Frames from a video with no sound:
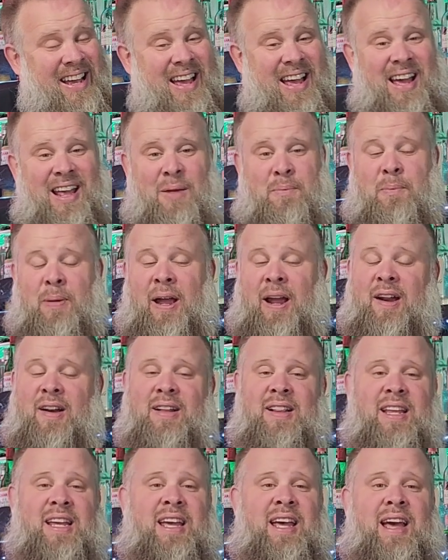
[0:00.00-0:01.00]
And
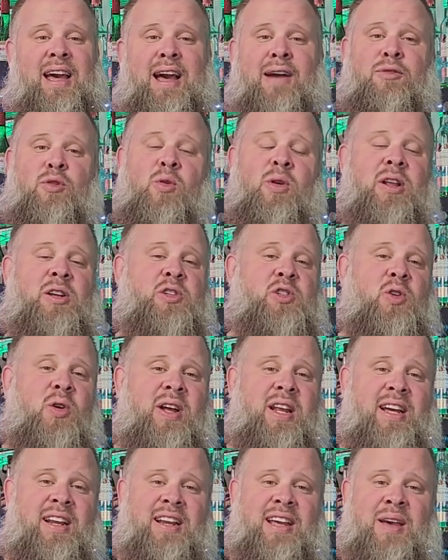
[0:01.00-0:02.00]
apparently everyone
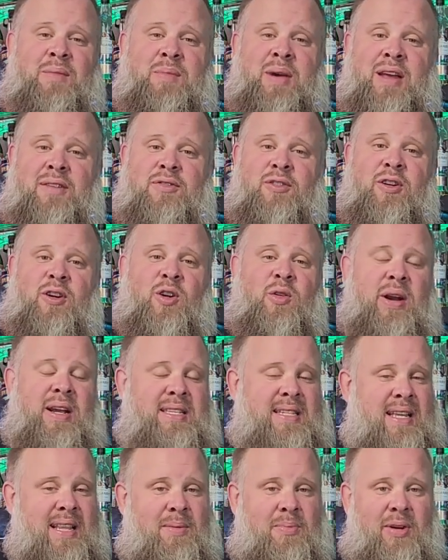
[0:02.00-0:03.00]
enjoyed it. It made for a
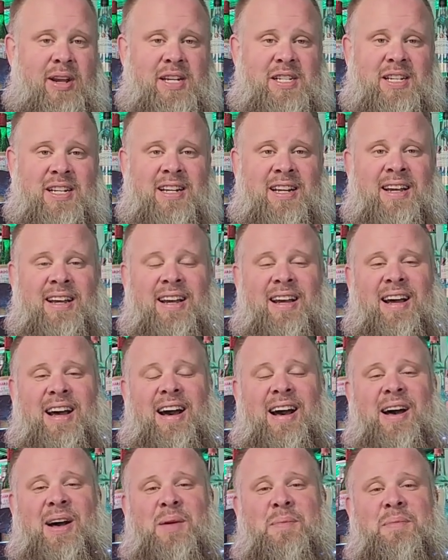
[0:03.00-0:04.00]
great celebration.
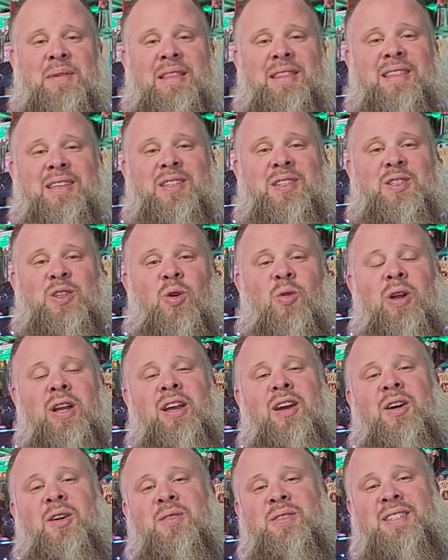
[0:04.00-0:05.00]
The story
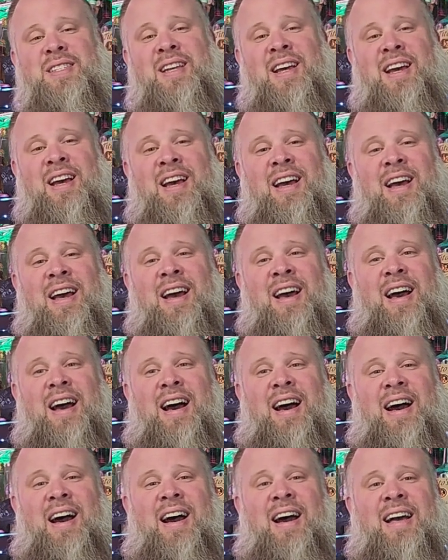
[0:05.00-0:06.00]
goes,
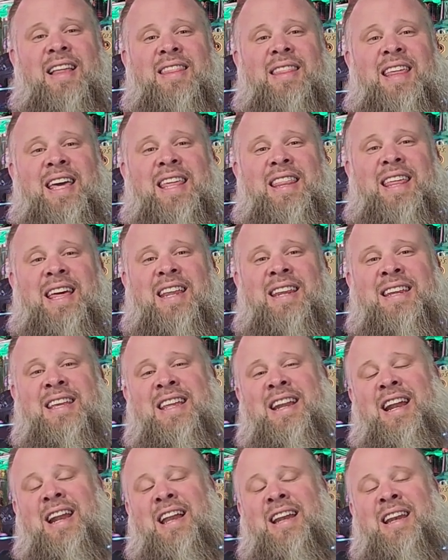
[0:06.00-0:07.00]
they then
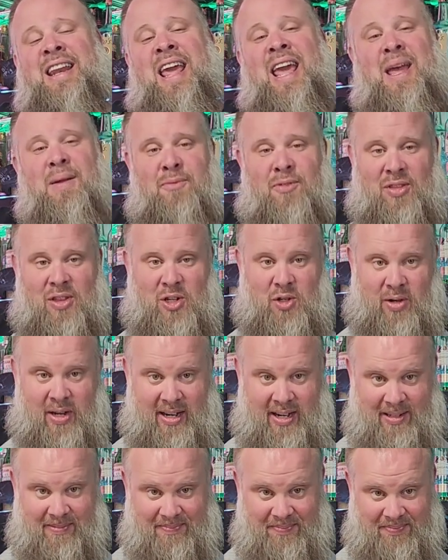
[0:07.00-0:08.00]
needed a name for the
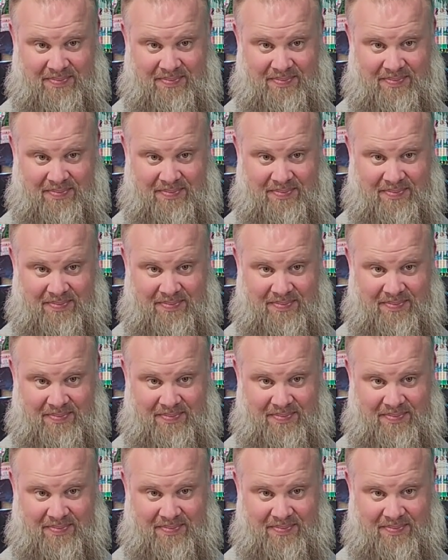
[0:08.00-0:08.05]
drink.